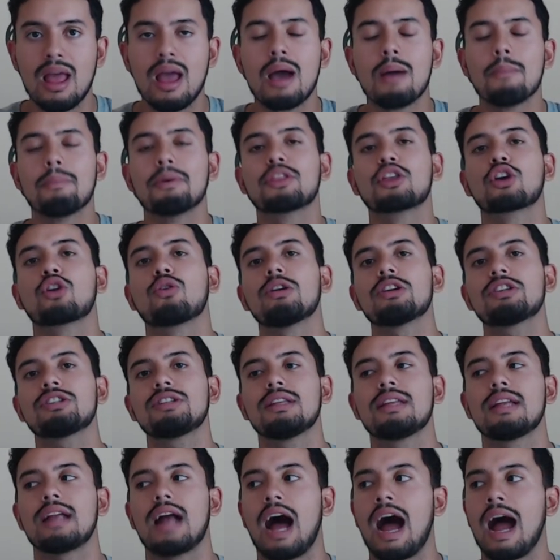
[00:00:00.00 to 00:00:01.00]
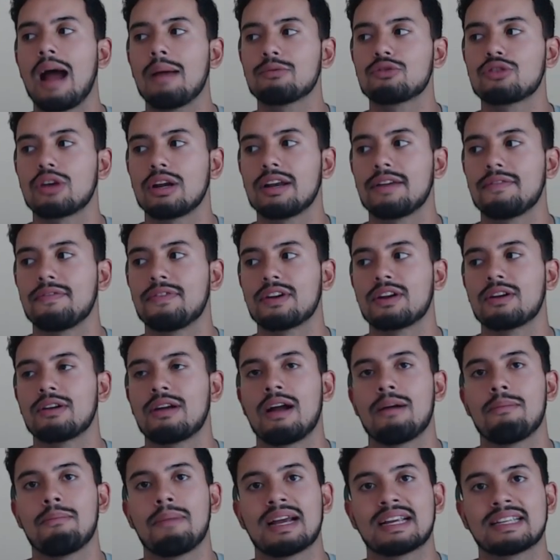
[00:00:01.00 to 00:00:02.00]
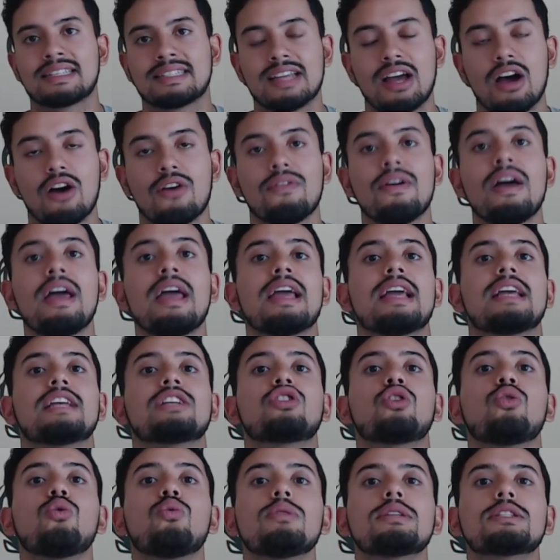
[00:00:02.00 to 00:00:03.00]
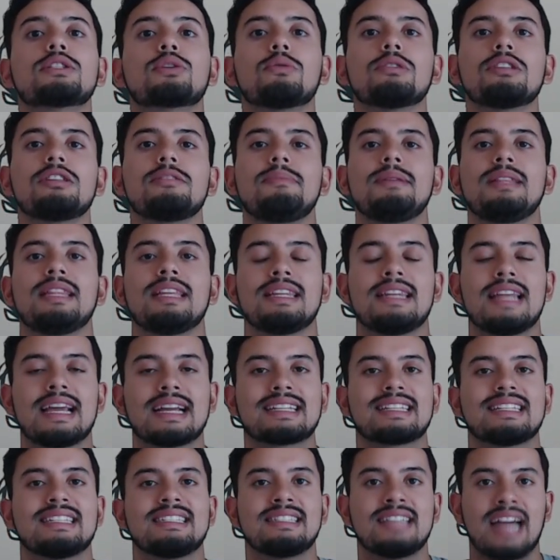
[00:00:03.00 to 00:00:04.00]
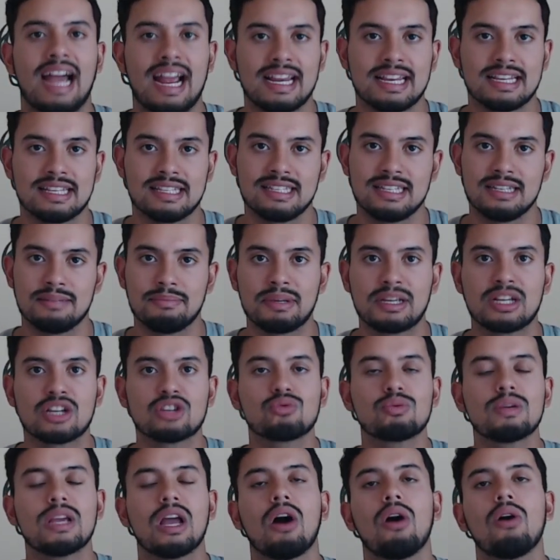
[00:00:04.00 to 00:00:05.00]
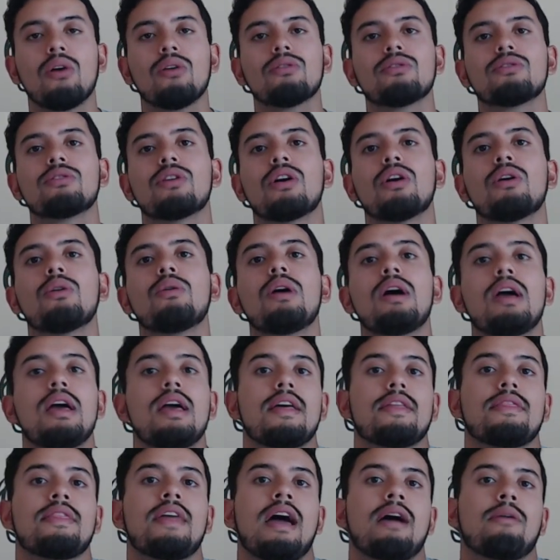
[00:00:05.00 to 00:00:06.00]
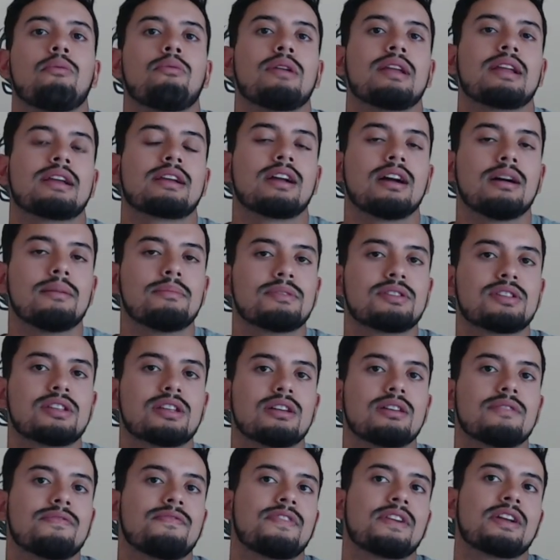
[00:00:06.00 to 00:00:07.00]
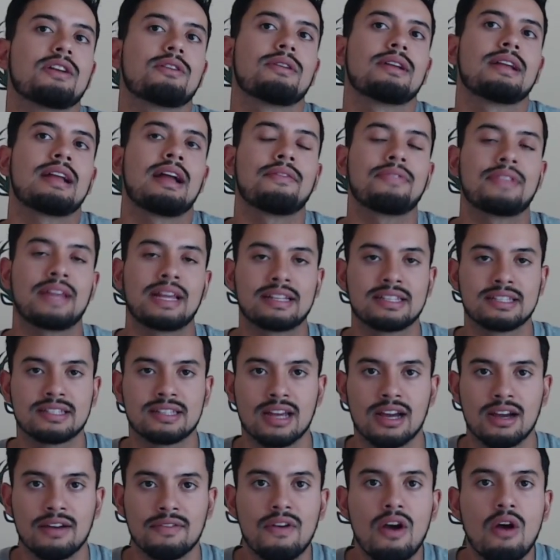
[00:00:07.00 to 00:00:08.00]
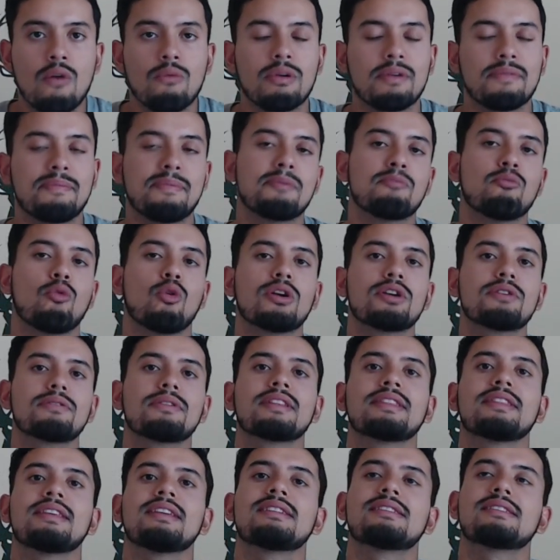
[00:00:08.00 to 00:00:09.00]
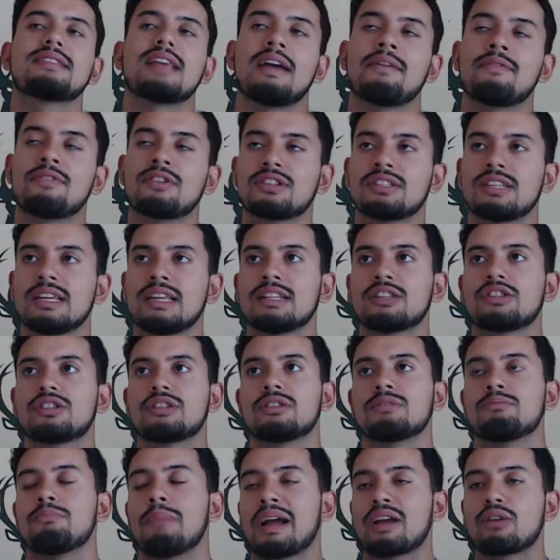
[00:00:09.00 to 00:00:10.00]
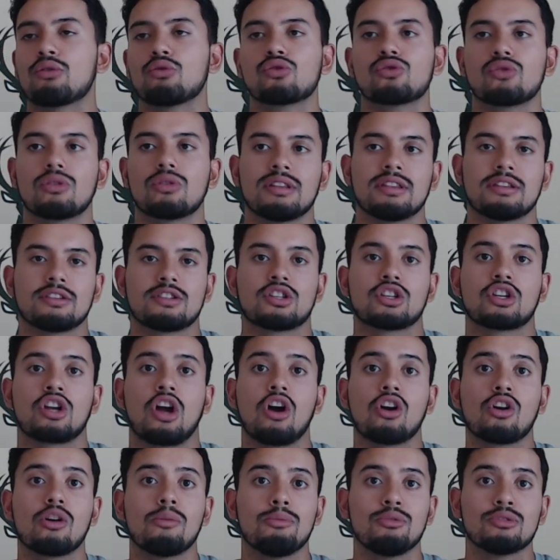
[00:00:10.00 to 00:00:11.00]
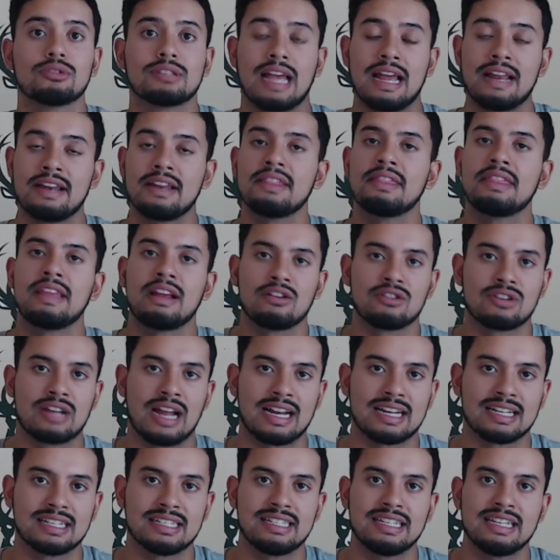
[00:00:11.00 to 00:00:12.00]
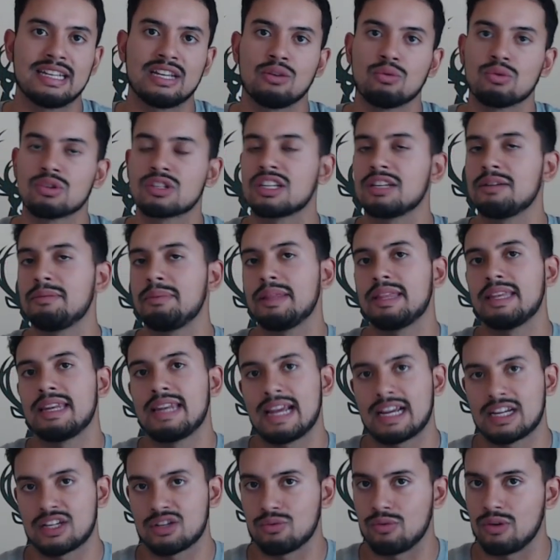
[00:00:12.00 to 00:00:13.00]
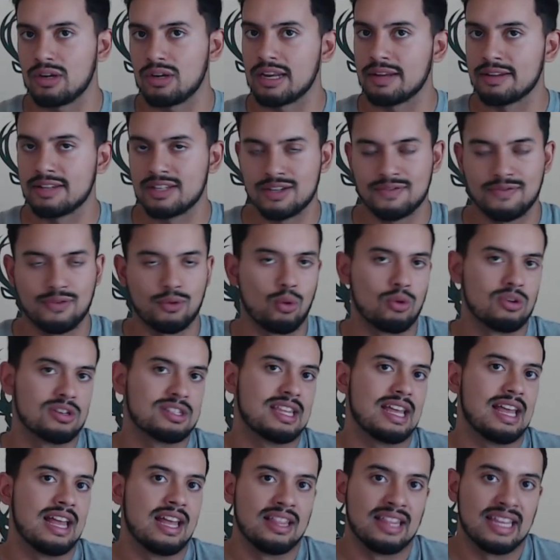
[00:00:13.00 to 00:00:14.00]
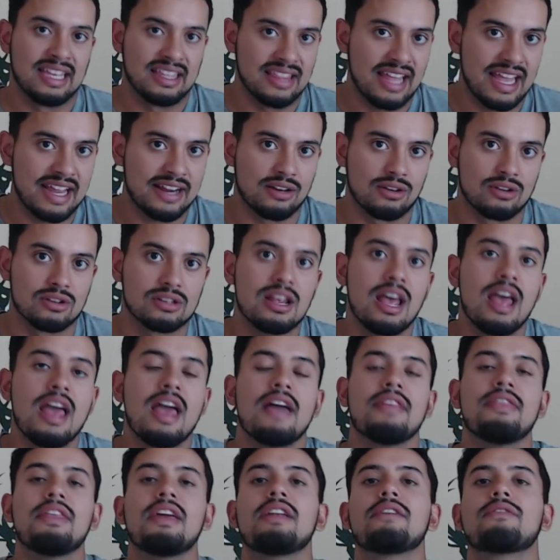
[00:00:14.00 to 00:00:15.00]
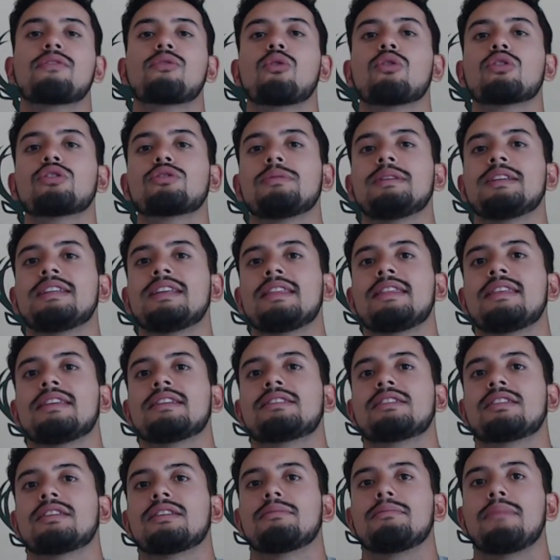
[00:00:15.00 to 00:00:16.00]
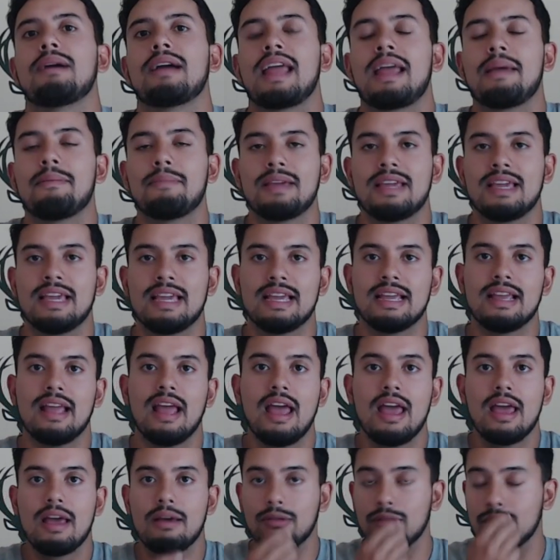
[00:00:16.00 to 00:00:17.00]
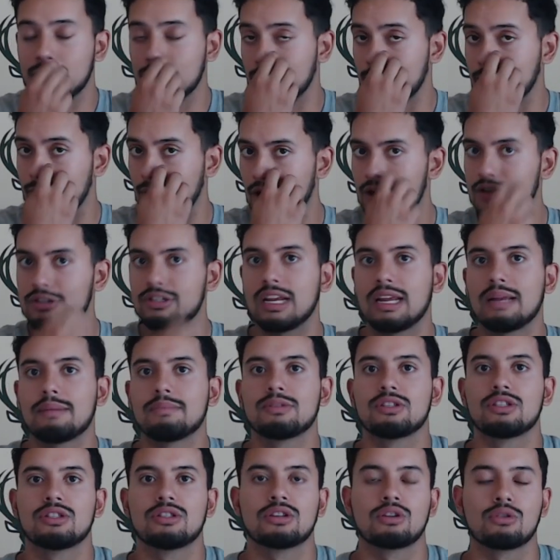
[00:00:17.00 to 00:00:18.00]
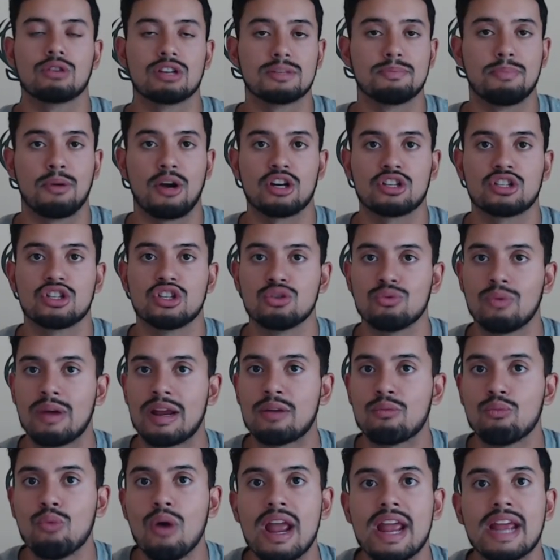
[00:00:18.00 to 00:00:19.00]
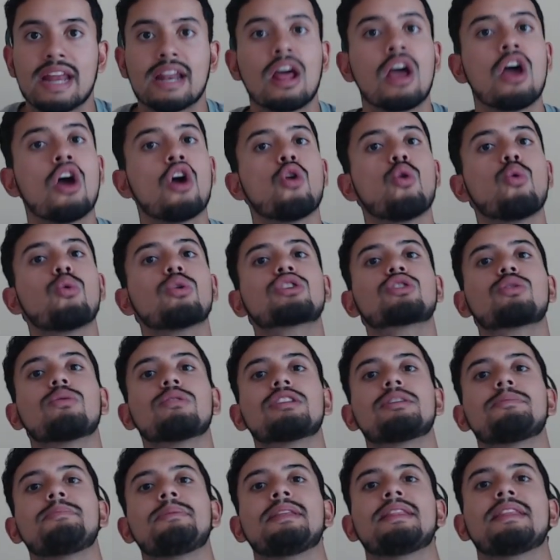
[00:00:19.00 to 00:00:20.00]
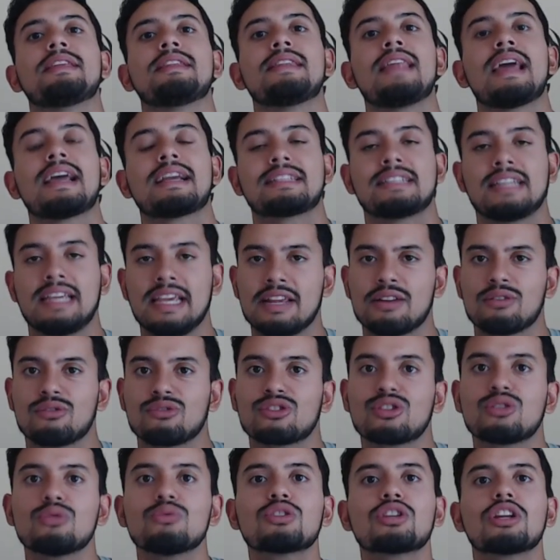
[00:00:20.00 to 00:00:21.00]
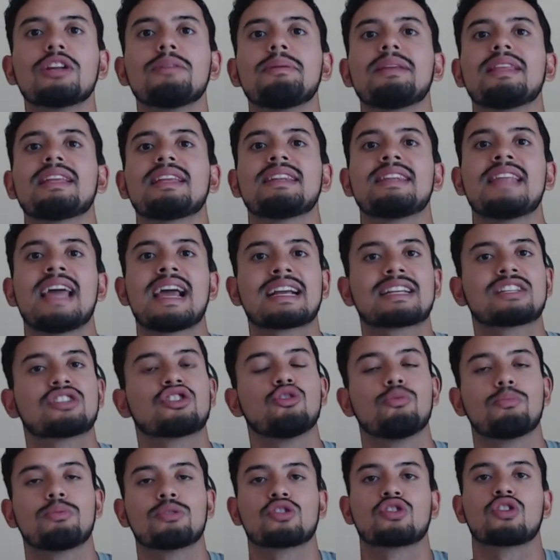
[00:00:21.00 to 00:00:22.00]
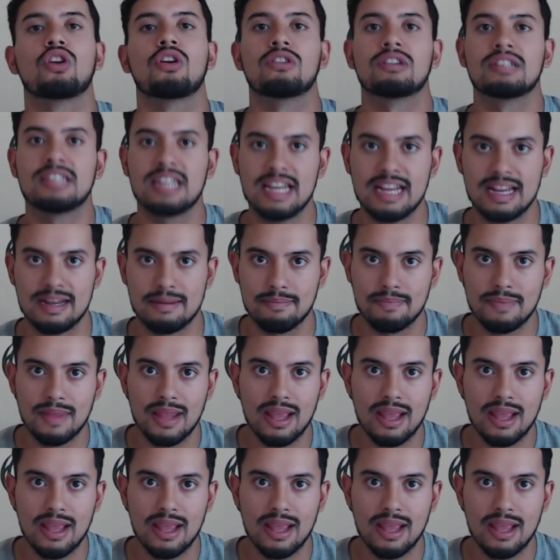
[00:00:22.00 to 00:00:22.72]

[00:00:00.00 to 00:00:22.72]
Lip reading: But the question that I'm trying to figure out myself is who is going to be the next dynasty, because we all know that when it comes to figuring out that stuff, we've been wondering this ever since Michael Jordan and the Chicago Bulls ended their dynasty. Who was going to be the next one? It was, of course, the LA Lakers. And then, of course, we did this to the Miami Heat, the LeBron James, Chris Bosh, and Dwayne Wade. Who's going to be the next Heatles? Who's going to be the next superstar team?